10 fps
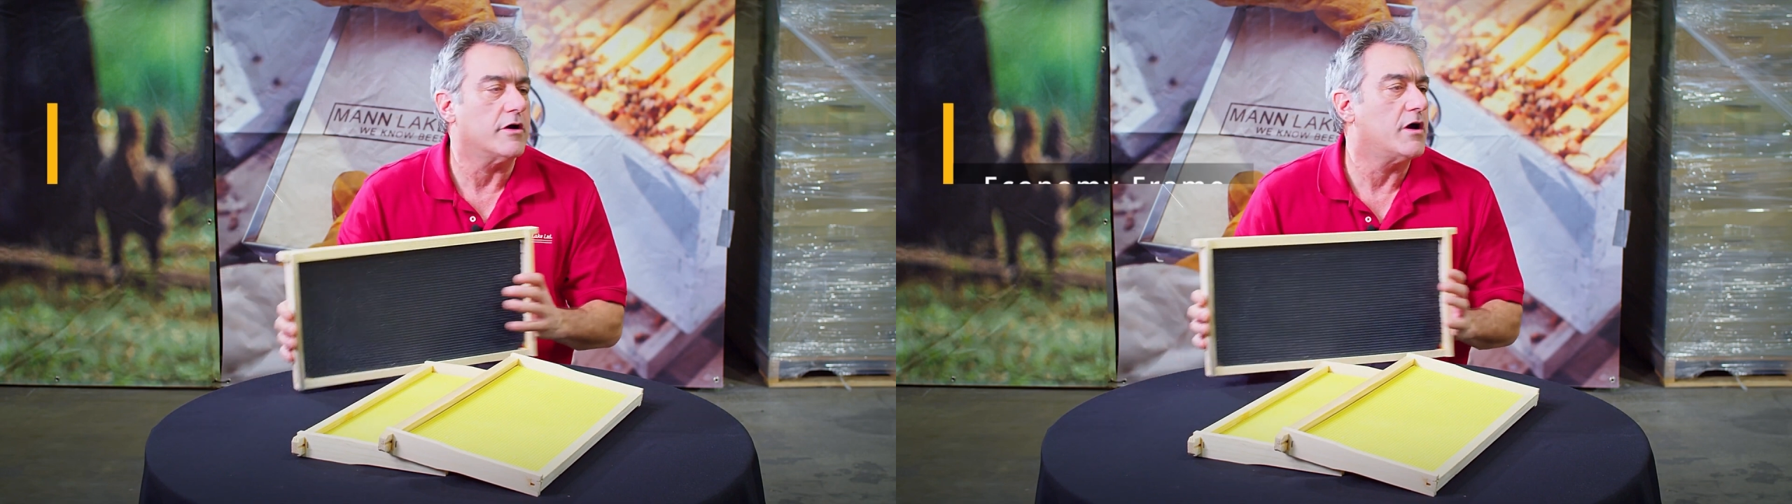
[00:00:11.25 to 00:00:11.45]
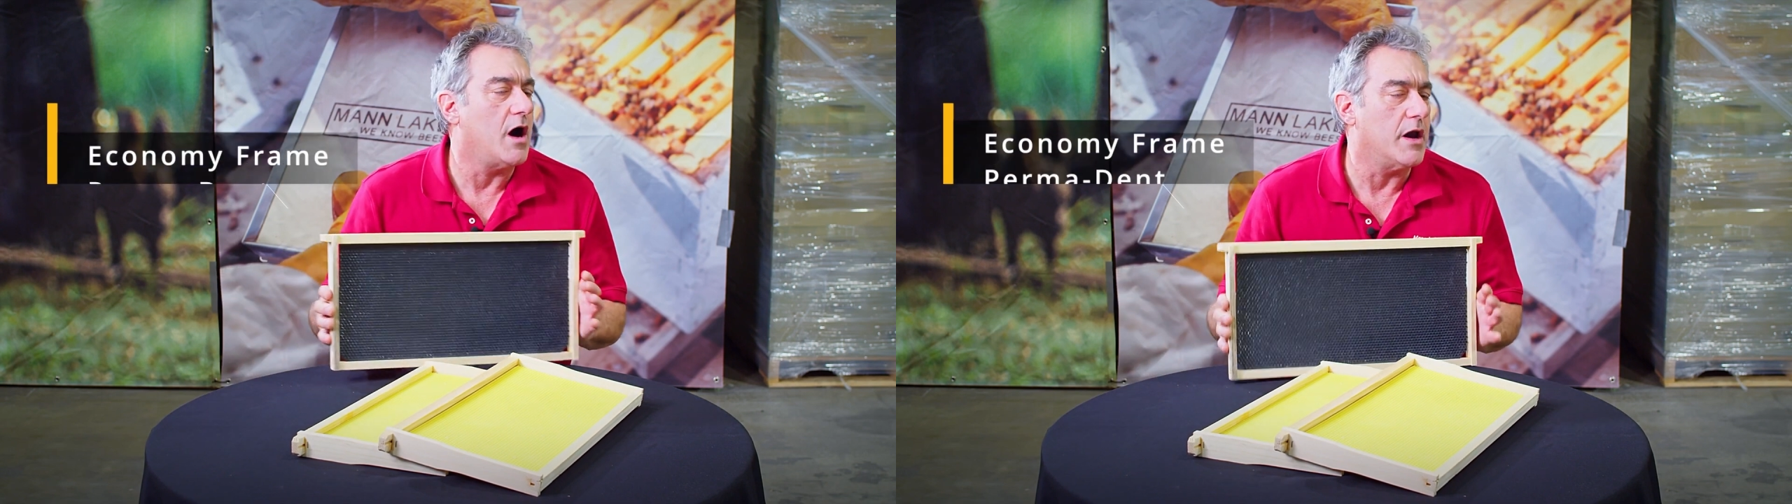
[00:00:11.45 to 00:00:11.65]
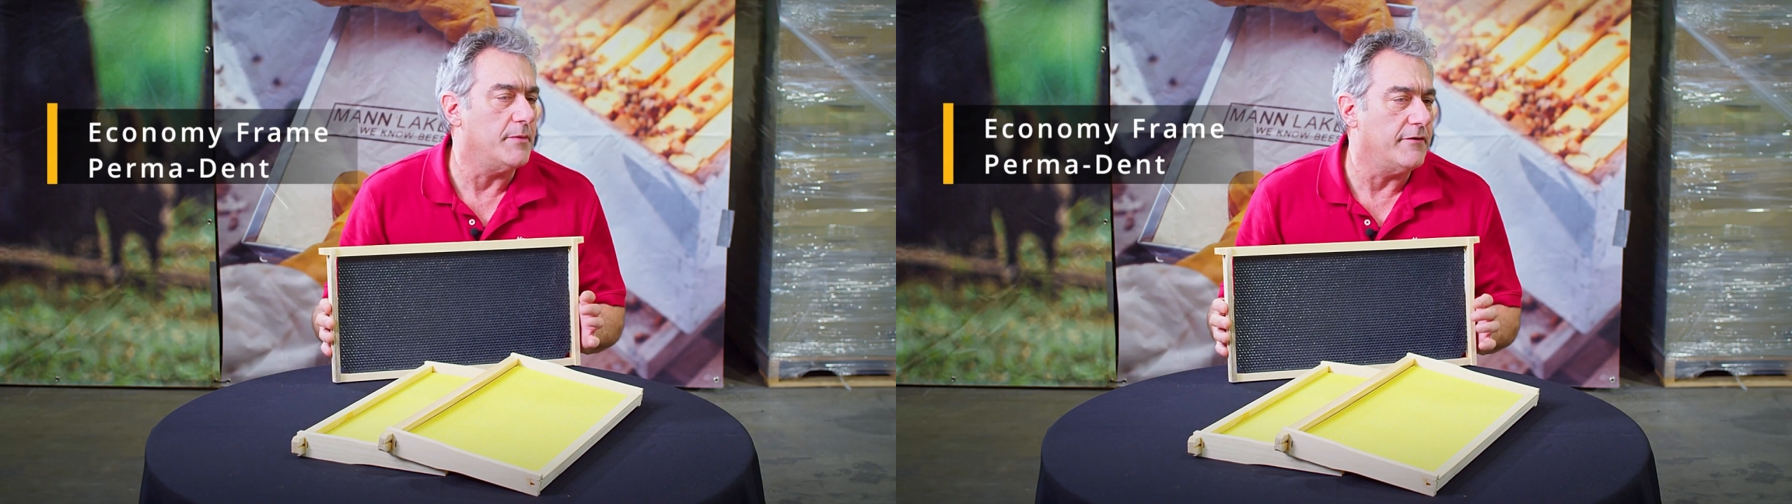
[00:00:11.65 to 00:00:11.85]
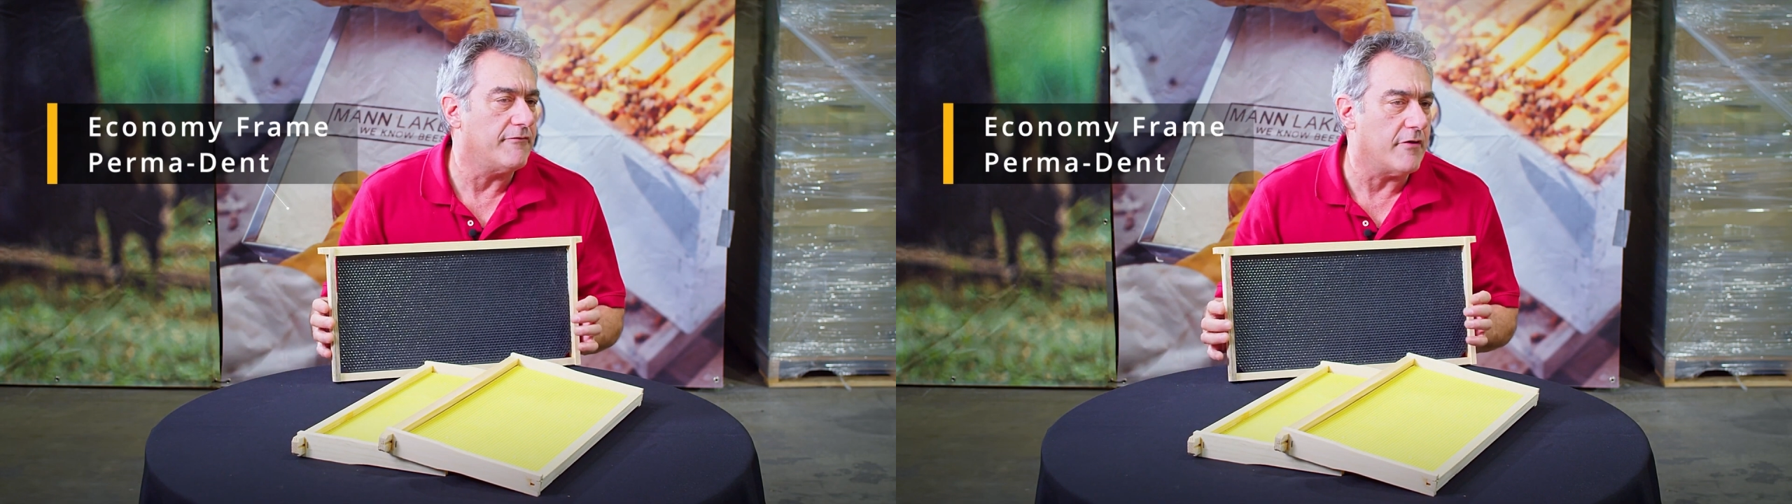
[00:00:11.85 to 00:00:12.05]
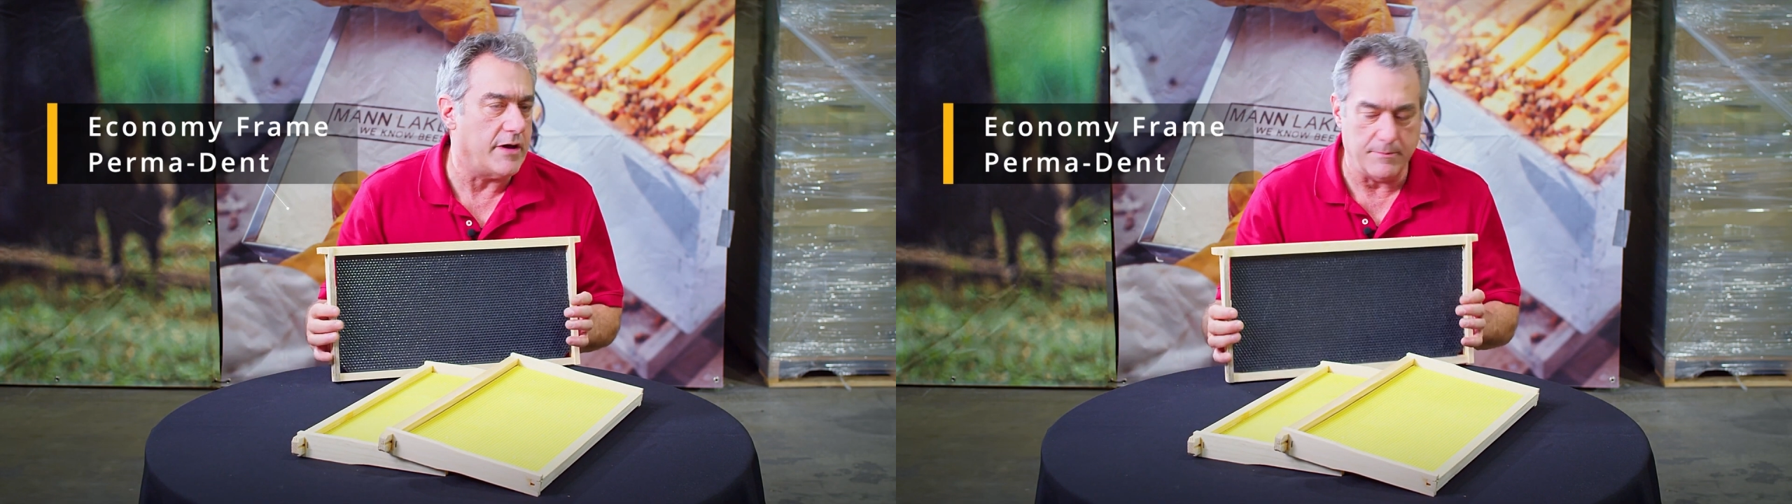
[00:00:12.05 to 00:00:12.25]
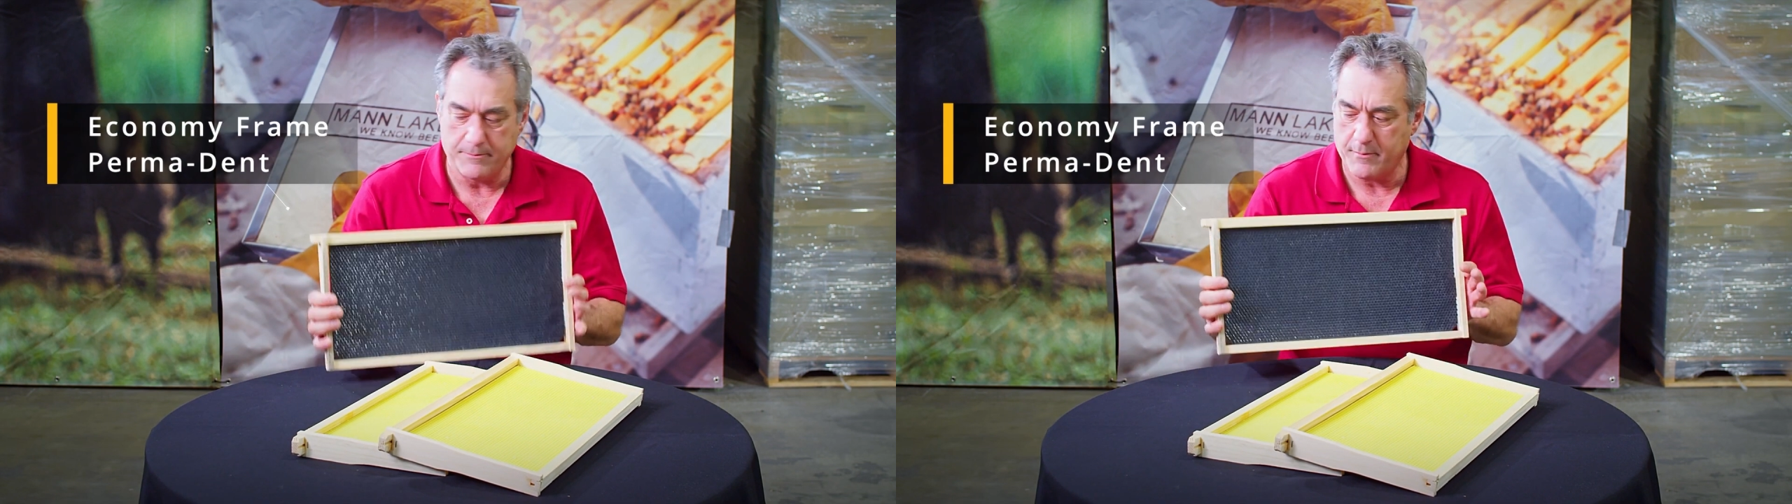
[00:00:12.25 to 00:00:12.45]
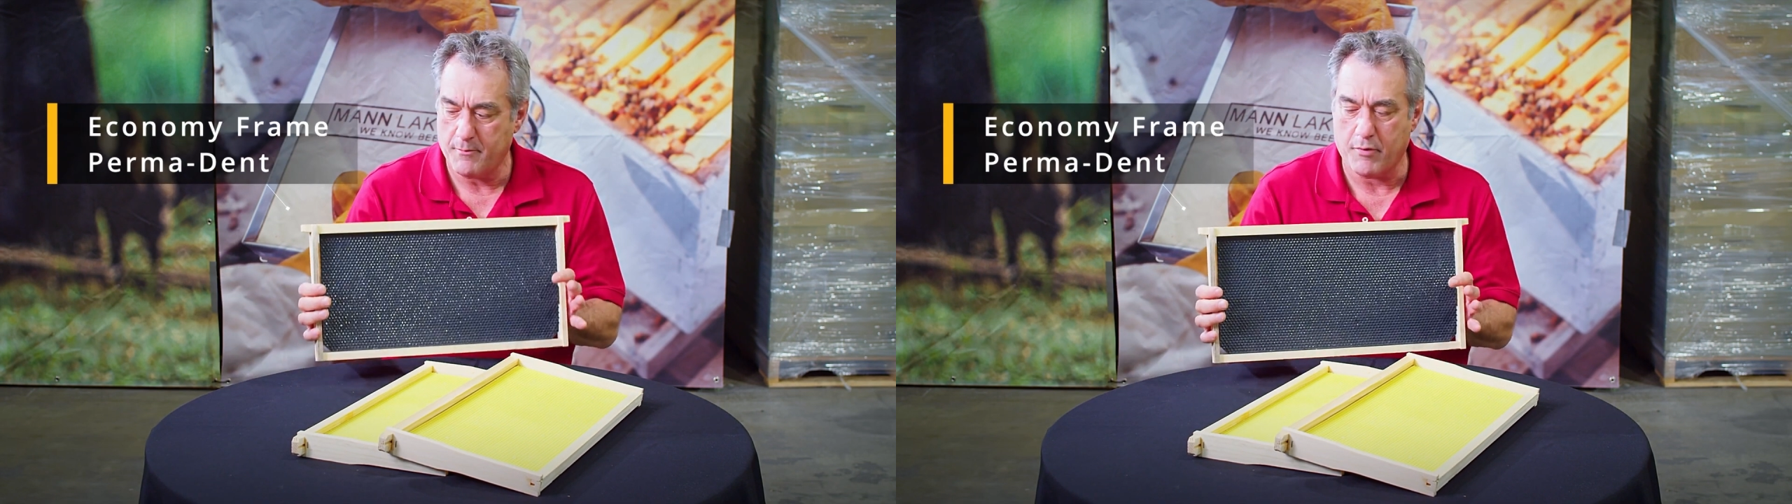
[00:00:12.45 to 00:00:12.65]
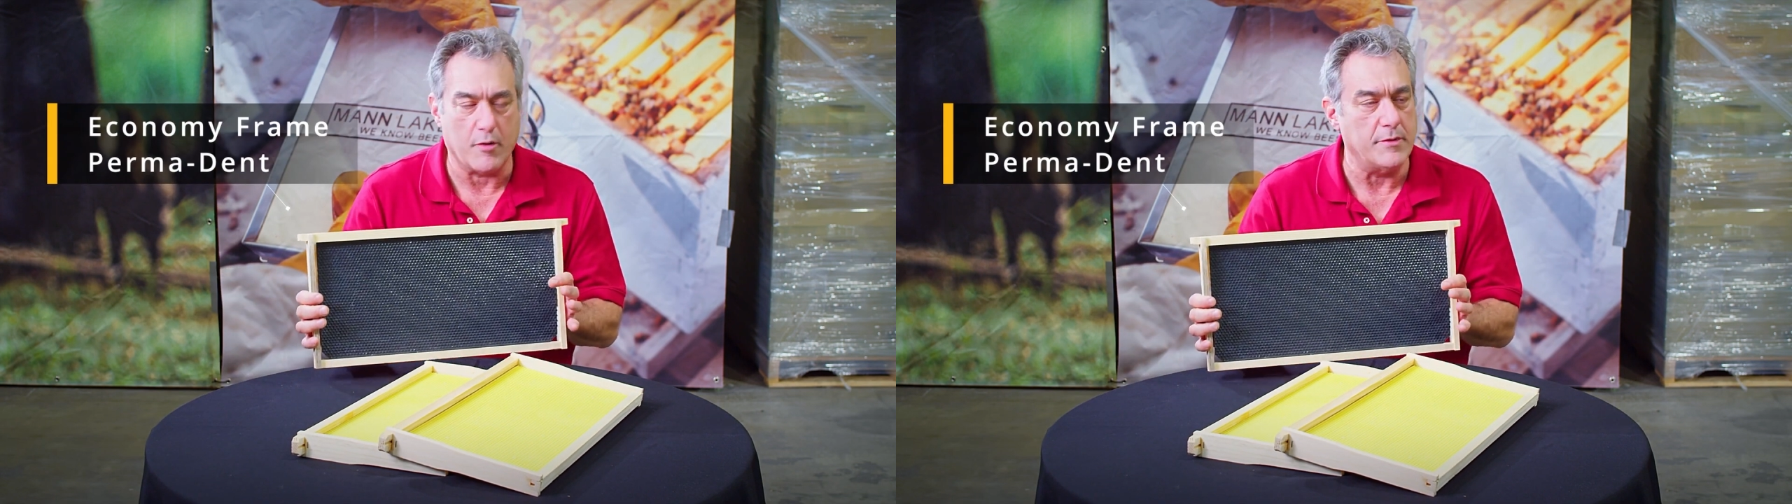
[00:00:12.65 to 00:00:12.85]
economy frame,
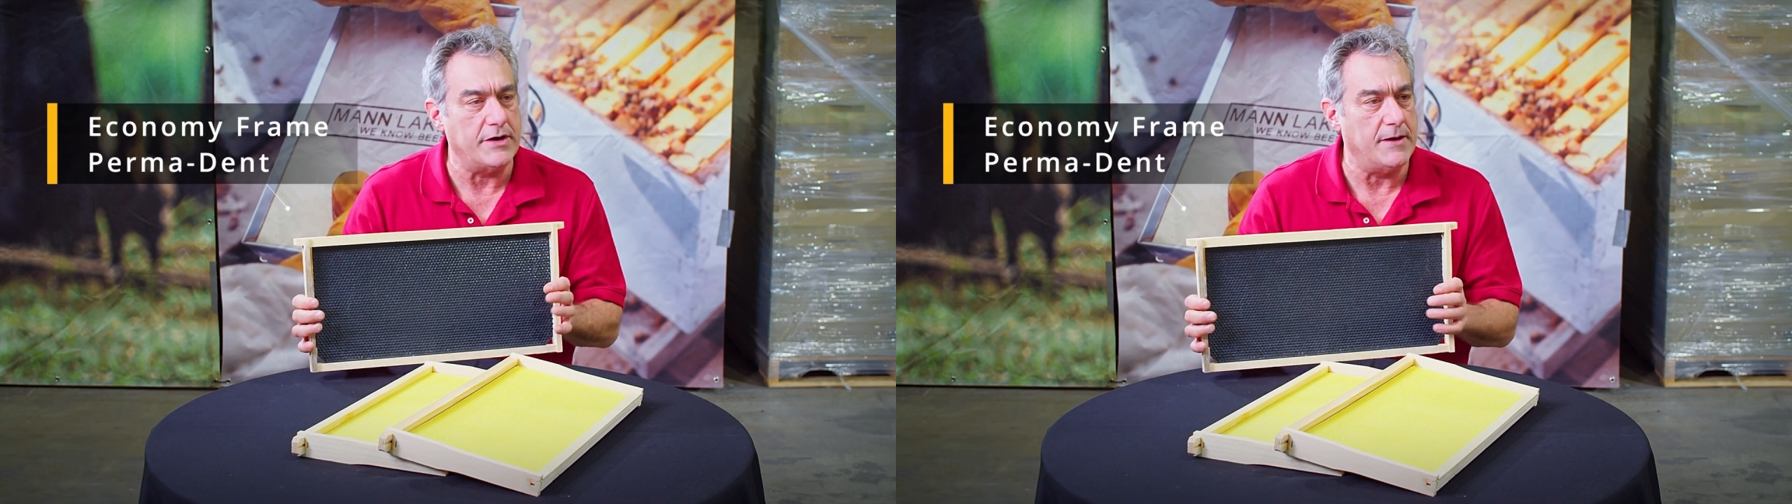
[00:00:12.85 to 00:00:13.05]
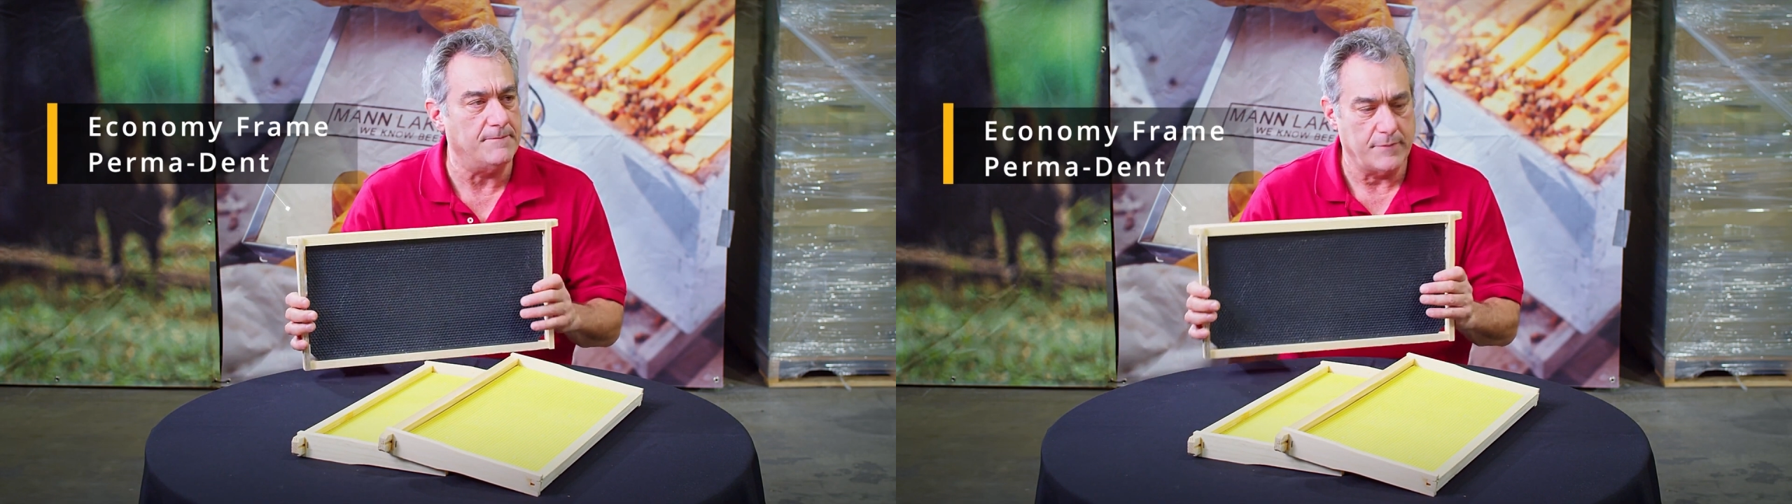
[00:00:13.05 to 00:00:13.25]
permanent.